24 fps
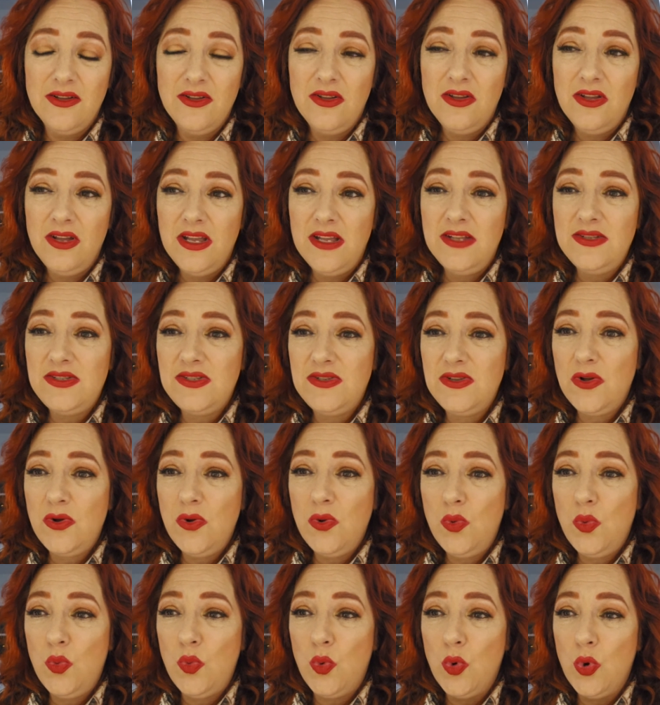And
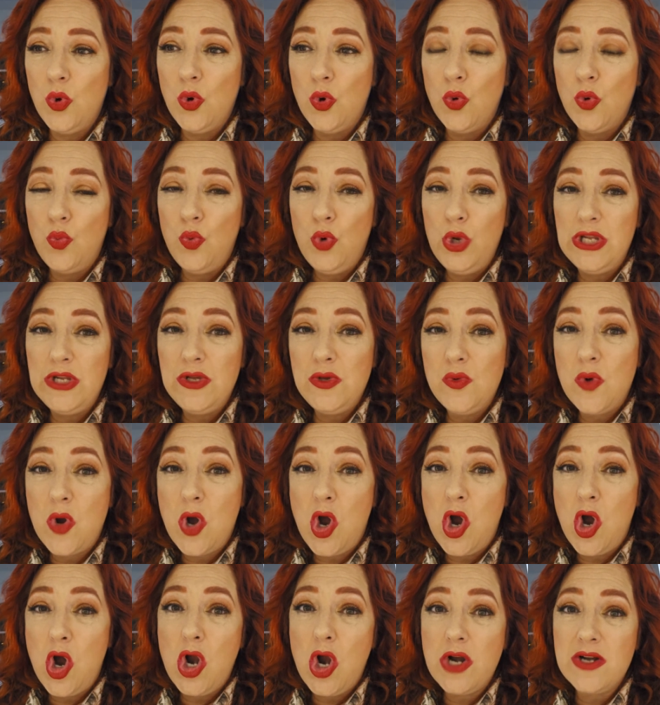so when you
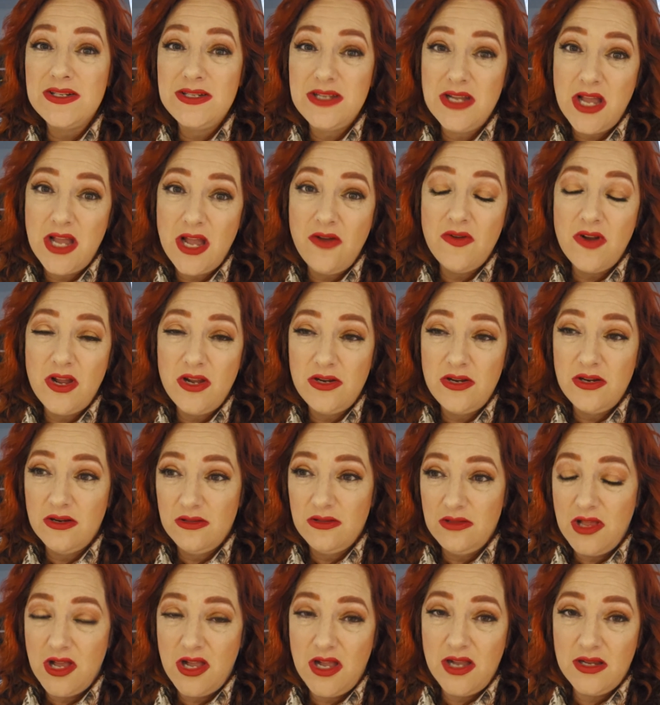are down on your
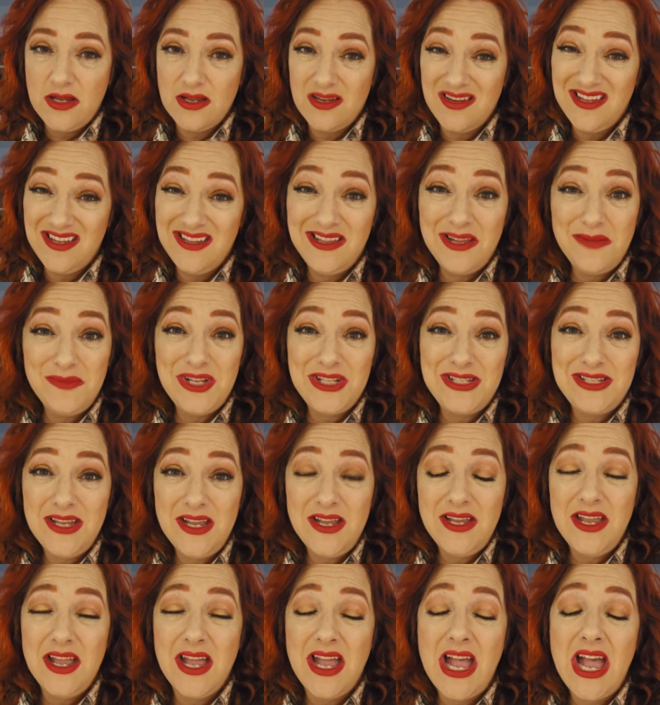luck, and let me tell
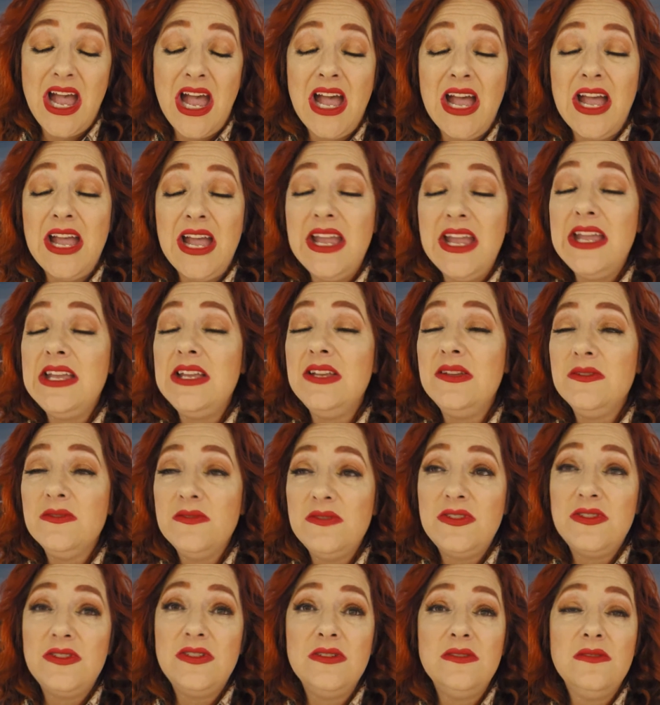you, I
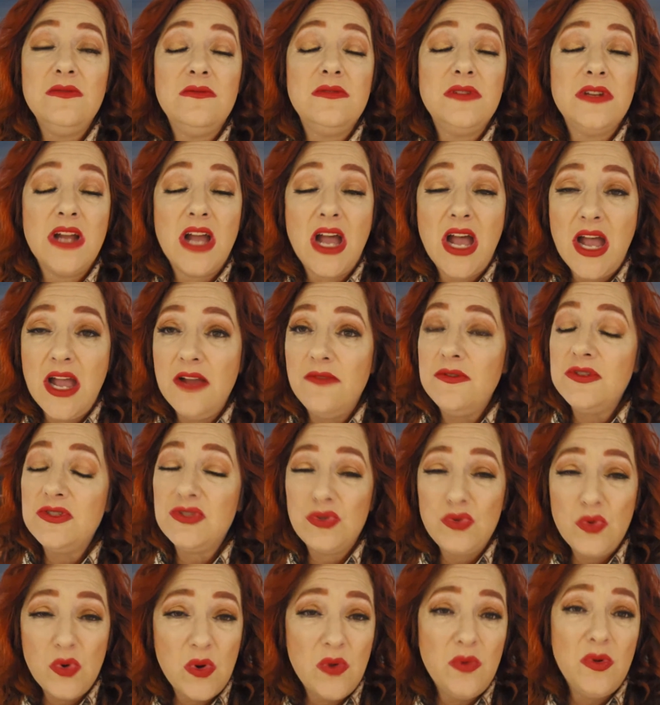used to, when I was
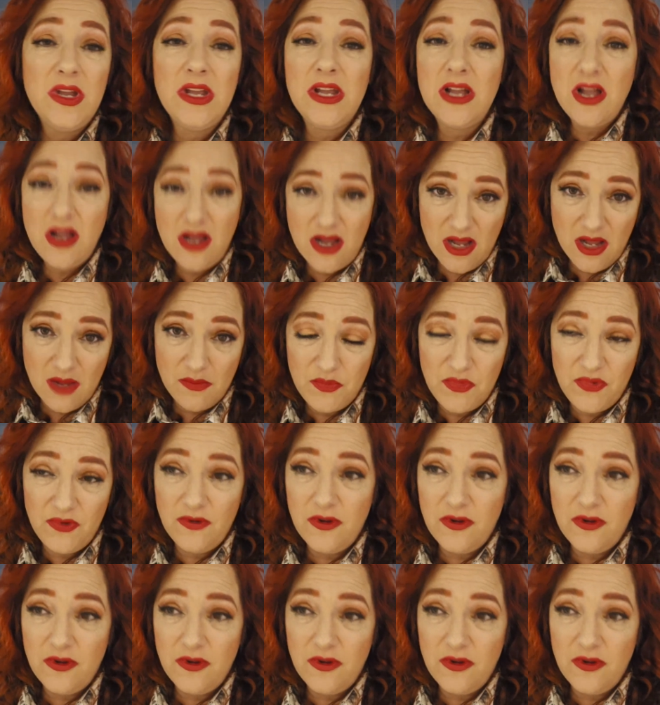growing up,